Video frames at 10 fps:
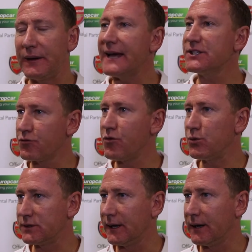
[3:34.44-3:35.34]
But that's the
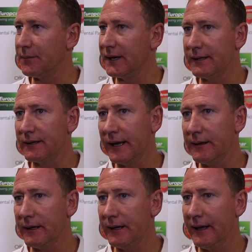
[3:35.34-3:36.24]
rules now. I mean,
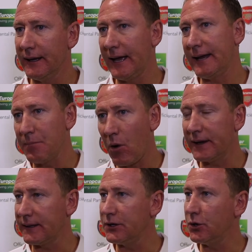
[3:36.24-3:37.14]
again, in
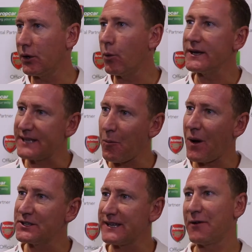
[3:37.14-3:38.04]
my day, you could always get
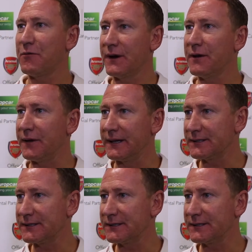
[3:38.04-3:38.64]
one tackle for nothing.